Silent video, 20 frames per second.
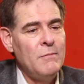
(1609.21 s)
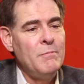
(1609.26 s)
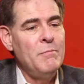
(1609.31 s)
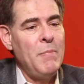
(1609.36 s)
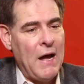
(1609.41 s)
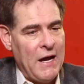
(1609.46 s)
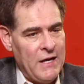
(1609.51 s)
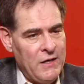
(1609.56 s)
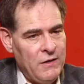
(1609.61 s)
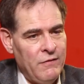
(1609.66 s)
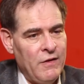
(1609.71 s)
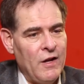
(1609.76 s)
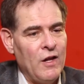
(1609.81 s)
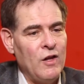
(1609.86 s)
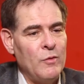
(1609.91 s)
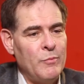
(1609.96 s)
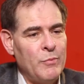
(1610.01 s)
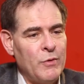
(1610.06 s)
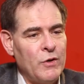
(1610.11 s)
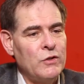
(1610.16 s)
by
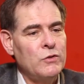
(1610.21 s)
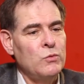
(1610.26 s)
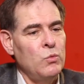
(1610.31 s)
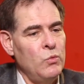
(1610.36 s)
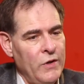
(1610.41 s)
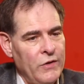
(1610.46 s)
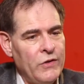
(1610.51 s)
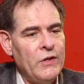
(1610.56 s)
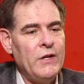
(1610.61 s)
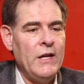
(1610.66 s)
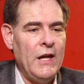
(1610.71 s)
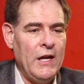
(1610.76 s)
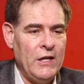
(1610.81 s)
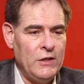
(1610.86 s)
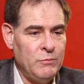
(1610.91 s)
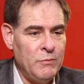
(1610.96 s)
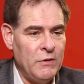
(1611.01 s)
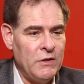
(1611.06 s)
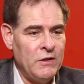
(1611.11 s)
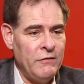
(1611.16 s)
developers with
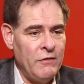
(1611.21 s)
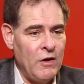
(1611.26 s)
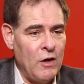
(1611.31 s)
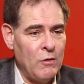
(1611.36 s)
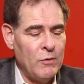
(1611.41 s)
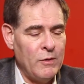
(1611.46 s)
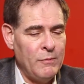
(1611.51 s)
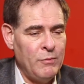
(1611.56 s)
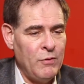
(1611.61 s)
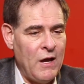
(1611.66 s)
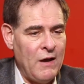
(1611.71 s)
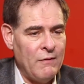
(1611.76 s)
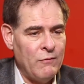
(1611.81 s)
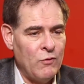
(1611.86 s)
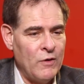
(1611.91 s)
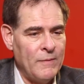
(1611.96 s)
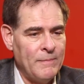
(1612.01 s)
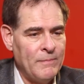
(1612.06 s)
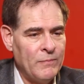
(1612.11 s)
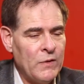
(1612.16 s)
Engagement Development
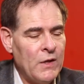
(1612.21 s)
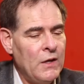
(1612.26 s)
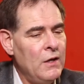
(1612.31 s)
Platform.